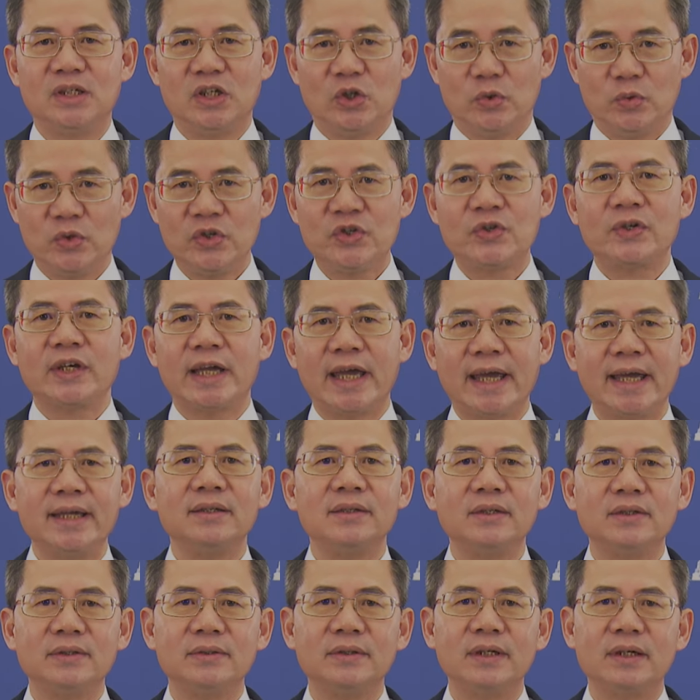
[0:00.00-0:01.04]
We should
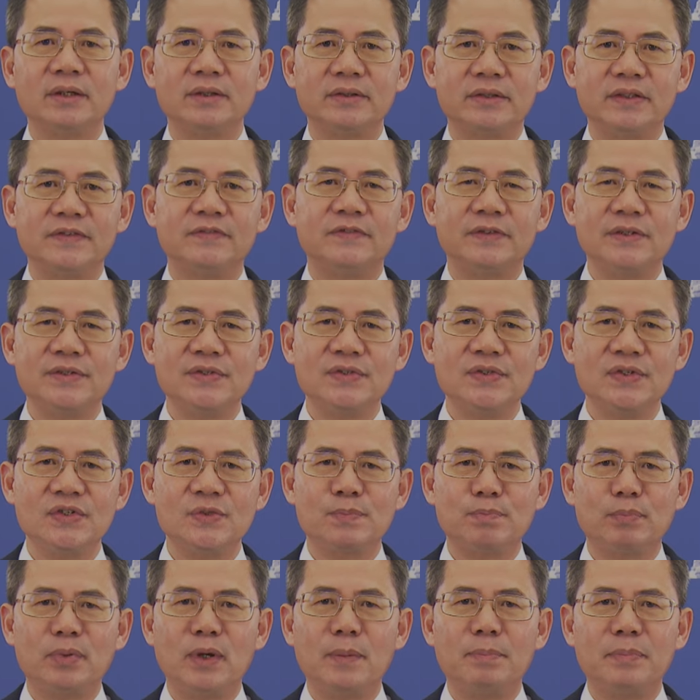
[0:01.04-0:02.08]
handle our differences
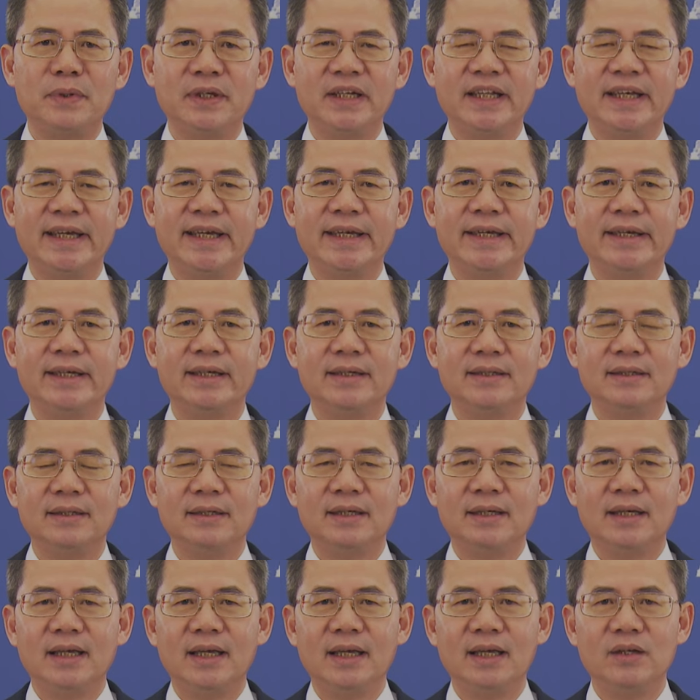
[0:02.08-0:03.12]
properly
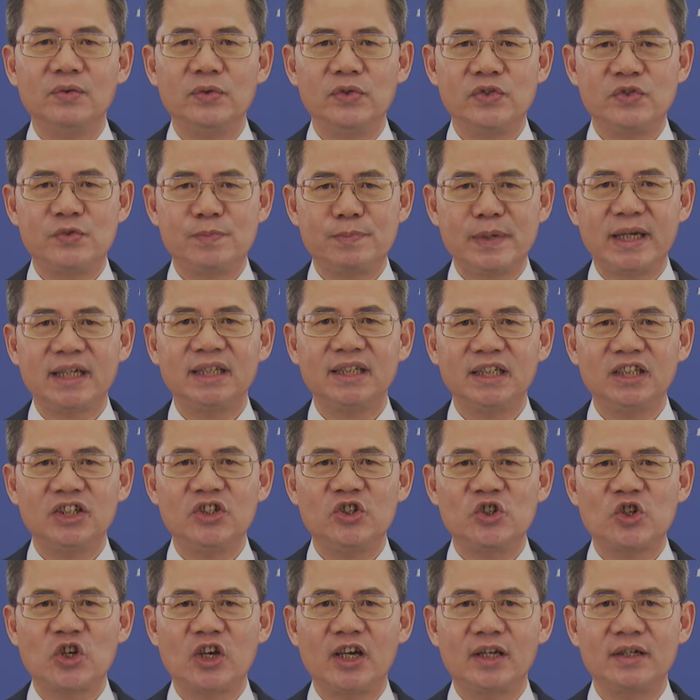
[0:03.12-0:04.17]
and respect
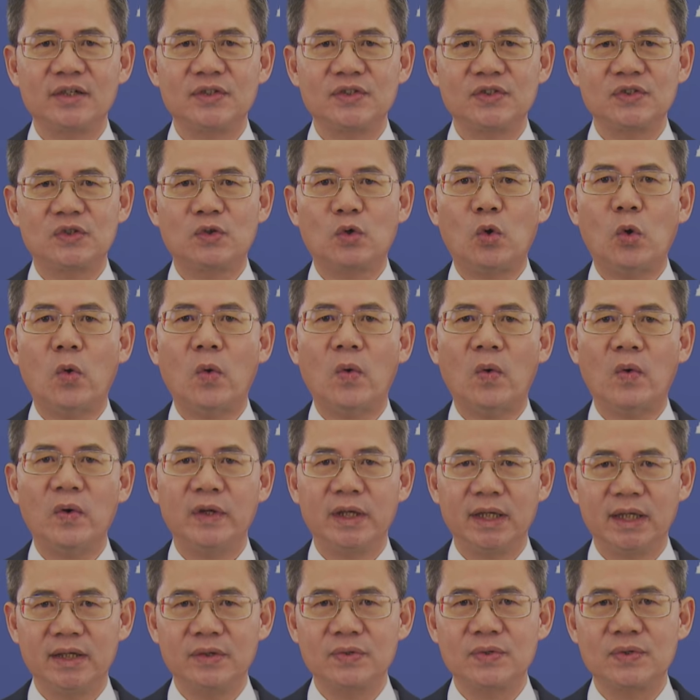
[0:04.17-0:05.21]
each other's core
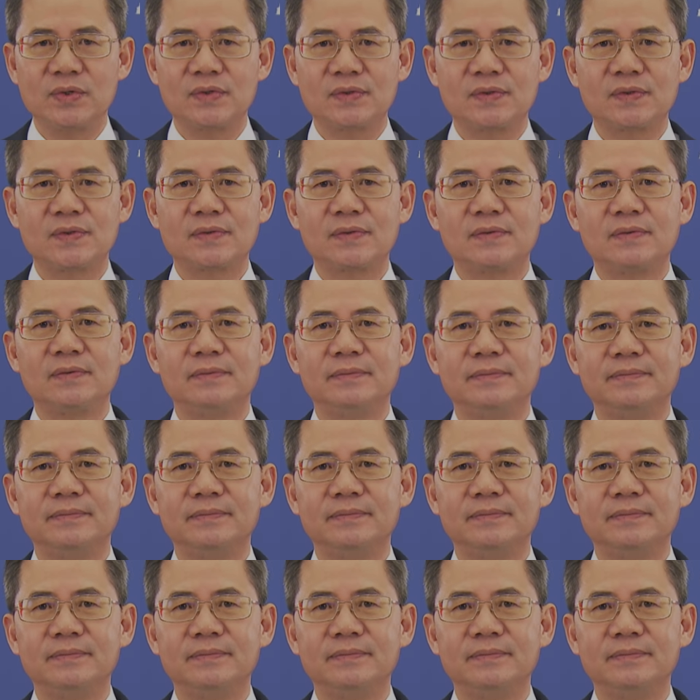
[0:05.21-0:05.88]
interests.